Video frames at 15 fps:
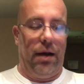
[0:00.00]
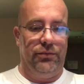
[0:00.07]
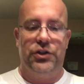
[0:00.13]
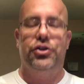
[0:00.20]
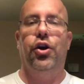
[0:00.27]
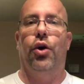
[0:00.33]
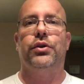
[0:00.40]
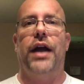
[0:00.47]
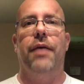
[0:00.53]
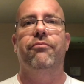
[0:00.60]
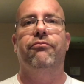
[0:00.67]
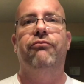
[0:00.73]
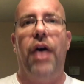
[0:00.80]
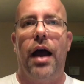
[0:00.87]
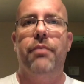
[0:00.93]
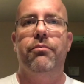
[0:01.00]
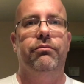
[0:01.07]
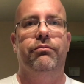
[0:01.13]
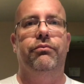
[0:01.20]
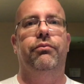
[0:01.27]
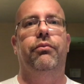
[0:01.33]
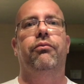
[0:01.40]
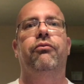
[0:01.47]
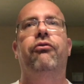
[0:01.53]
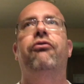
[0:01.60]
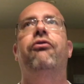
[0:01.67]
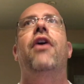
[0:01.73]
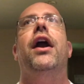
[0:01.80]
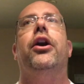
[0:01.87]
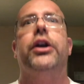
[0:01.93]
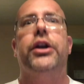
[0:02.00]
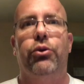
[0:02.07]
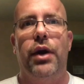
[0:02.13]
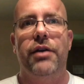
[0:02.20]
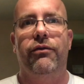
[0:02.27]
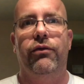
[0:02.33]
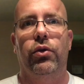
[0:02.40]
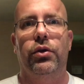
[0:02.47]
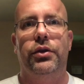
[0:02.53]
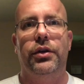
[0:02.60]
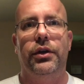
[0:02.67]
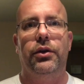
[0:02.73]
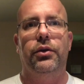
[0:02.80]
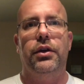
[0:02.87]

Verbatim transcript: I'm stoked. I'm, I'm very grateful to